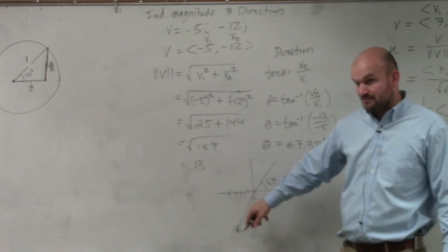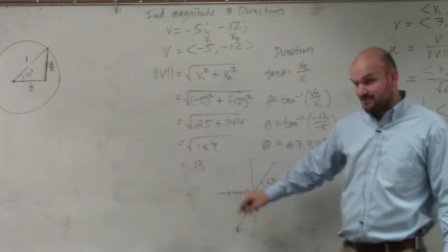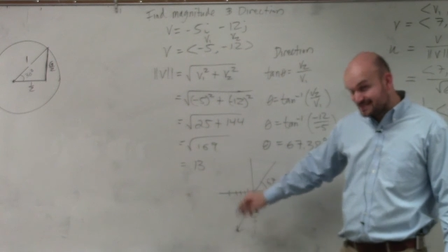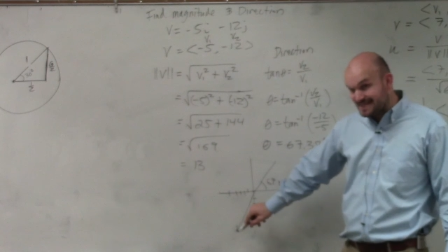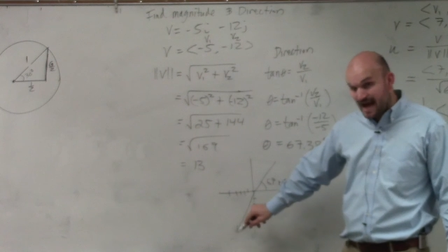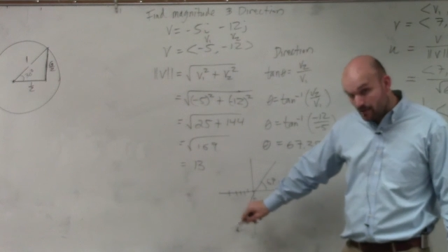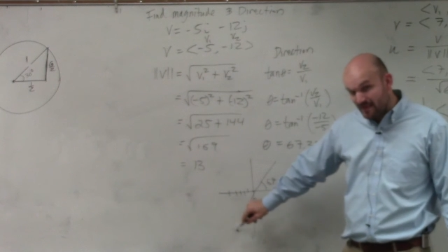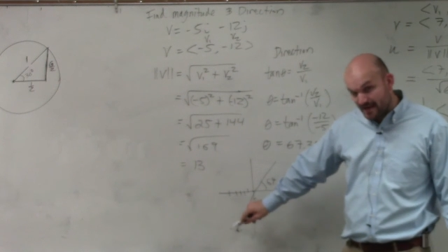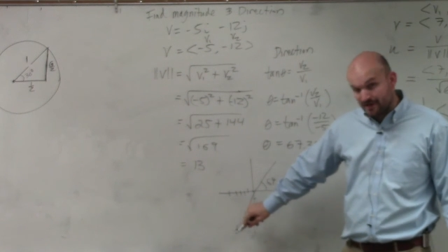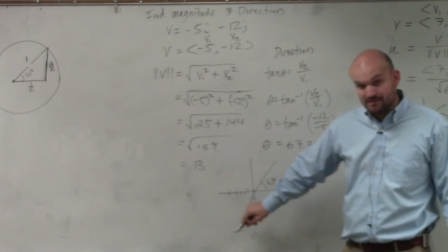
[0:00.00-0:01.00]
It's down
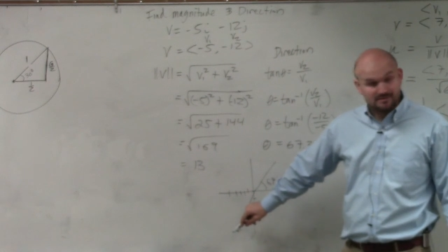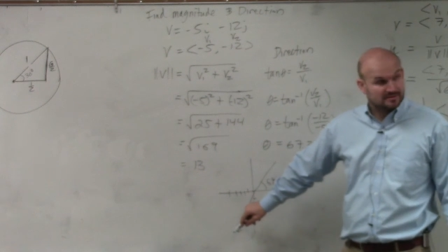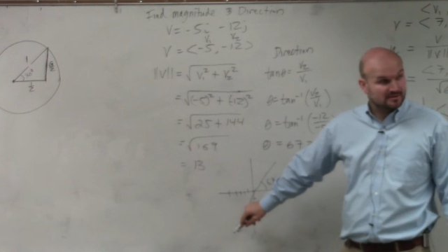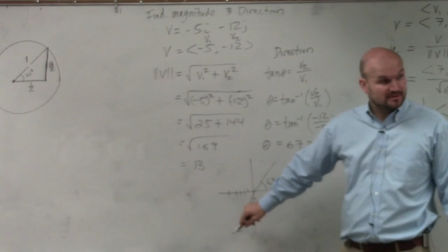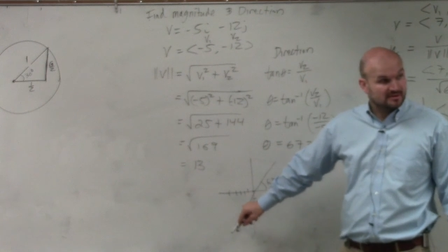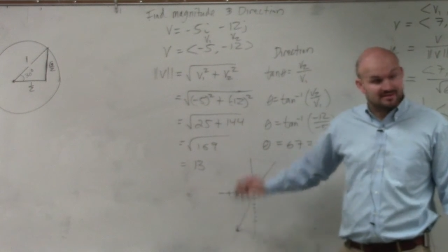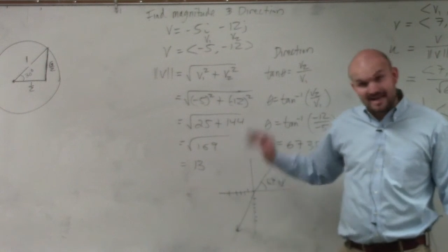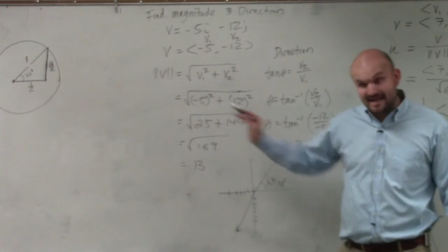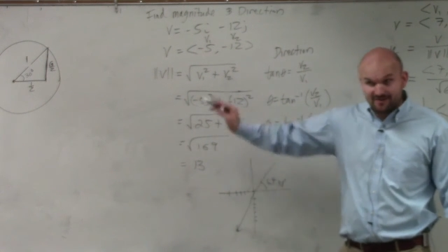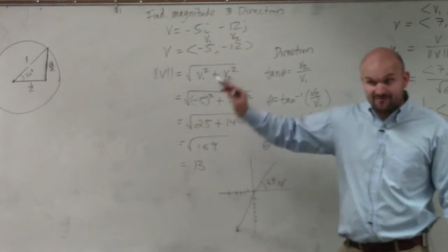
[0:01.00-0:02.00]
there.
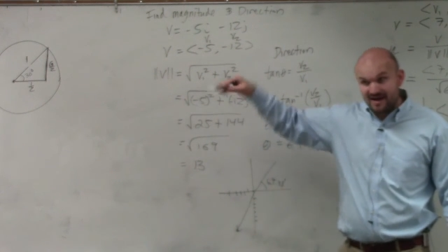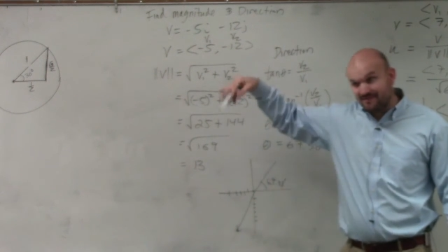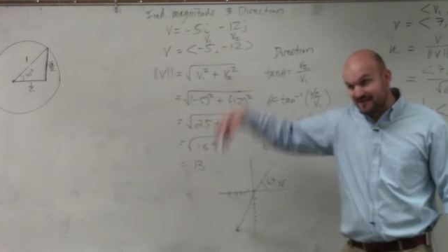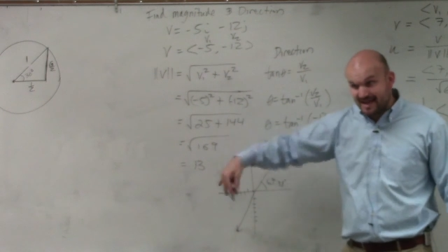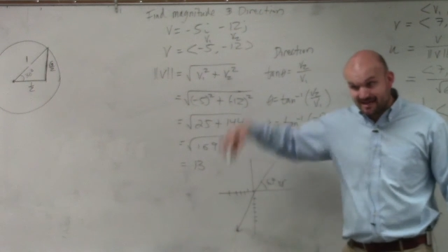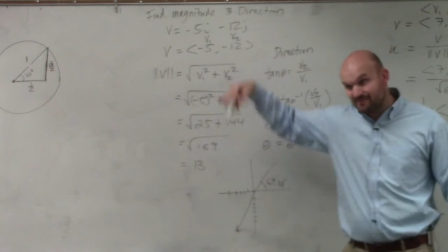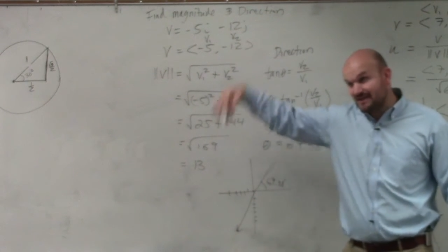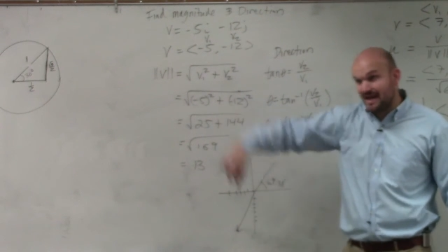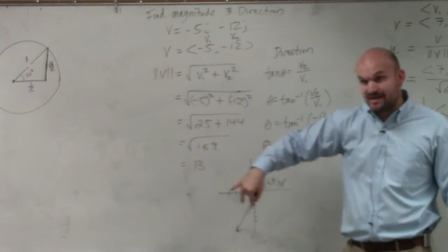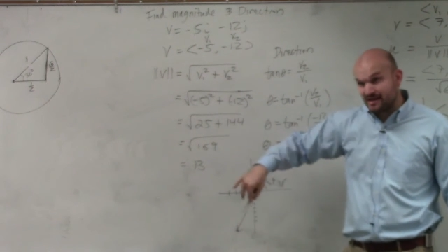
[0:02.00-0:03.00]
Negative 5, negative and
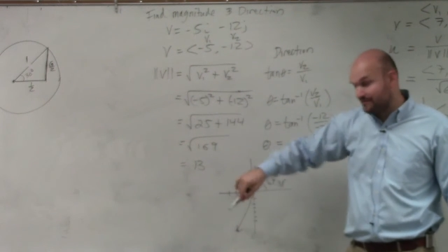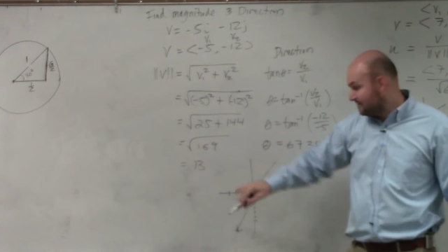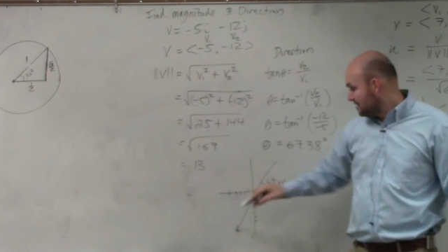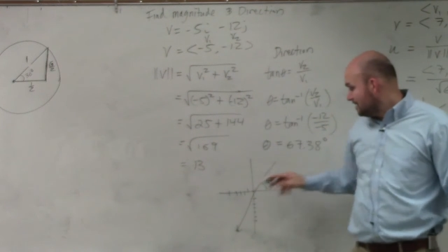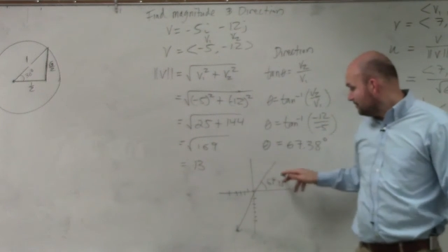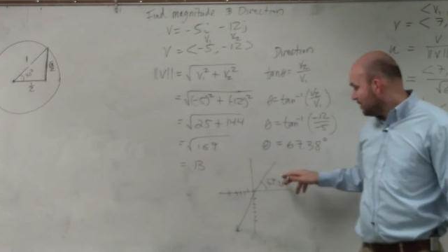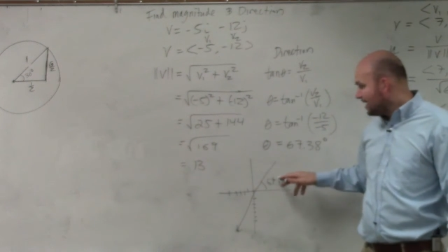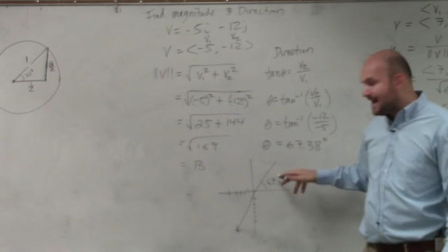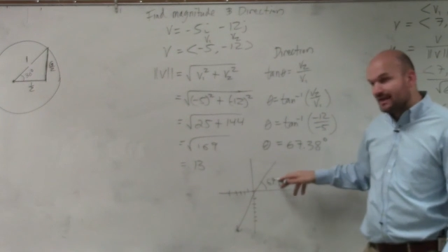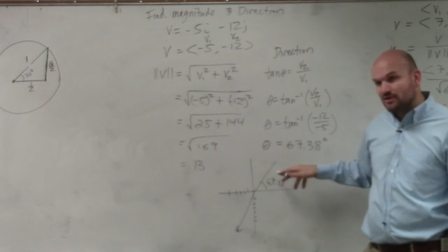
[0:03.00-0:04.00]
negative. But our
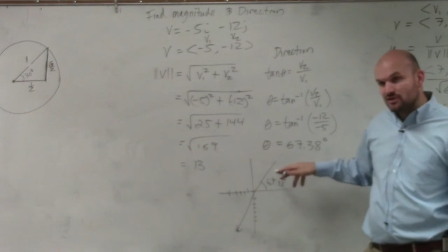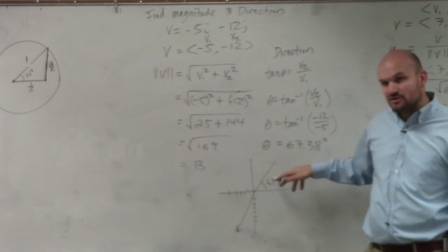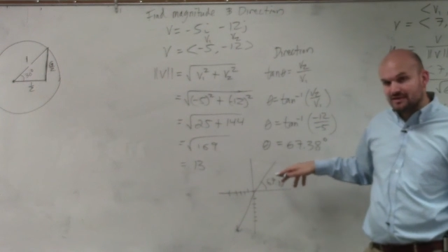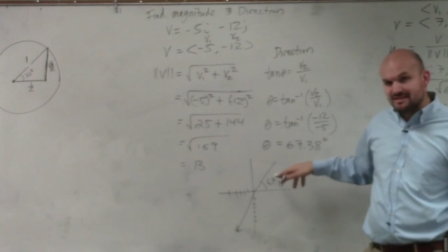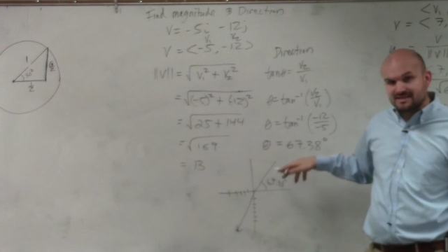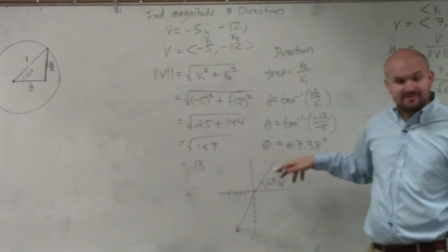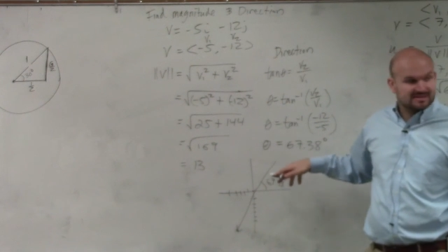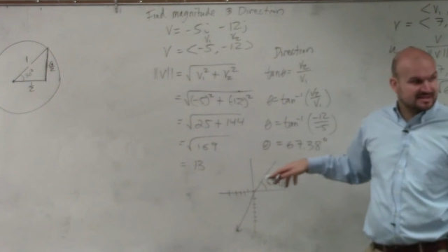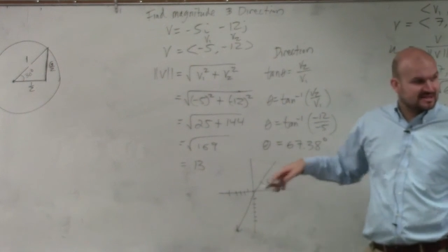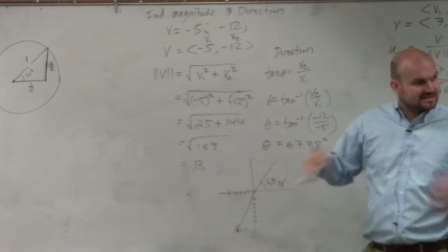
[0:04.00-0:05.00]
angle is giving
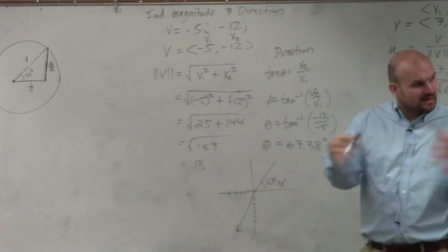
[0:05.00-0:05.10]
us this.